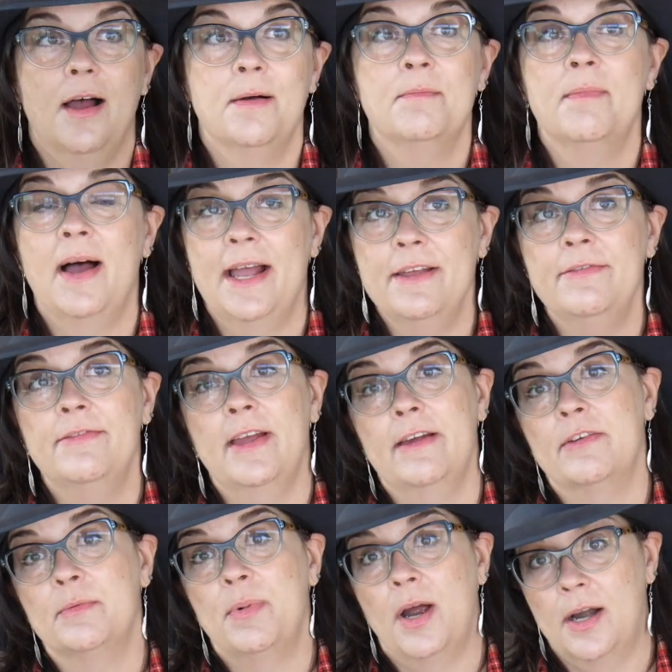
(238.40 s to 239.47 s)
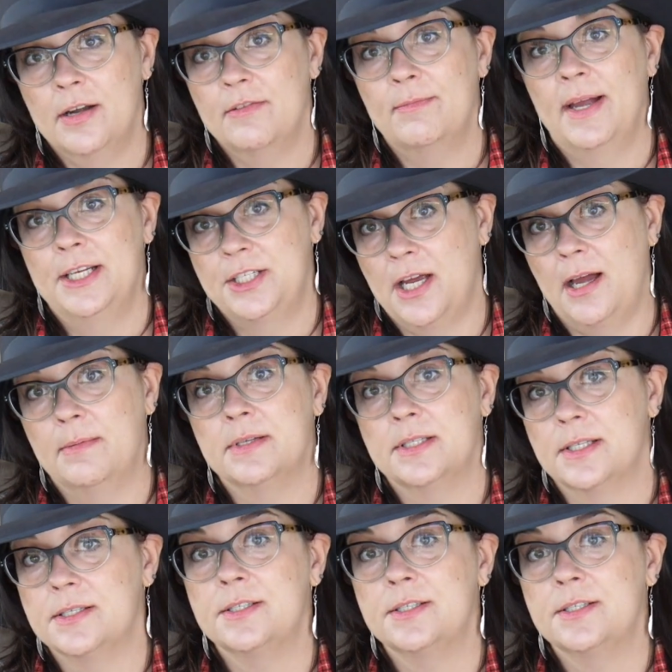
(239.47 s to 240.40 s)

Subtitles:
My favorite part of my job is the